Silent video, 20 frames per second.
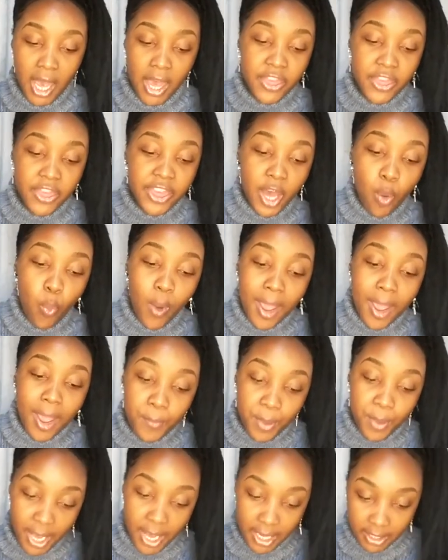the
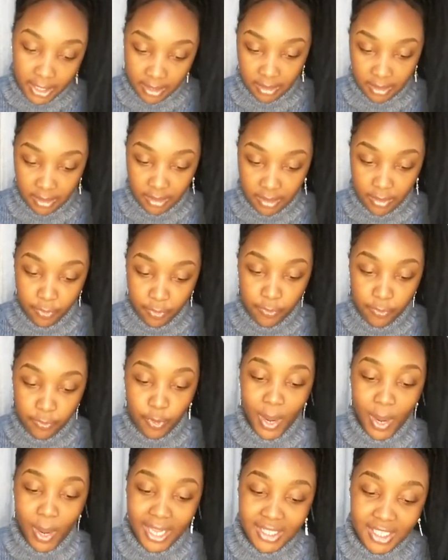weapon for
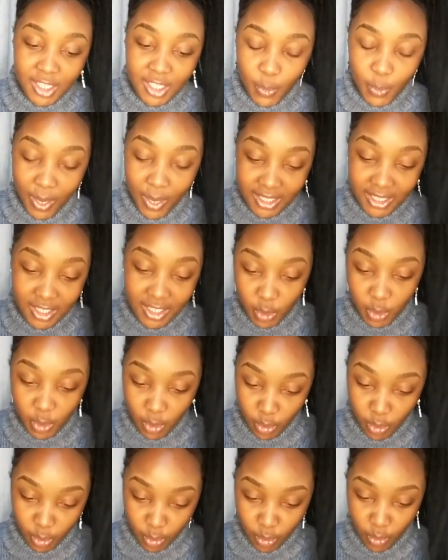
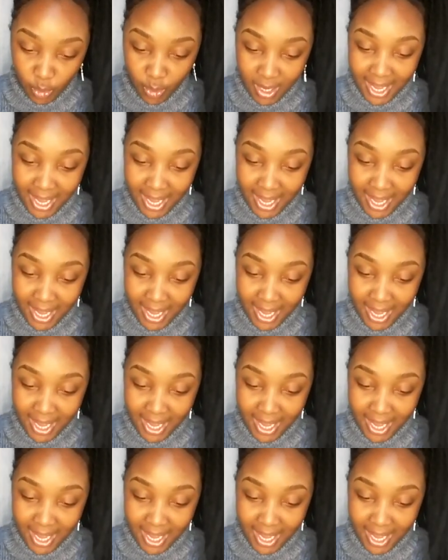2022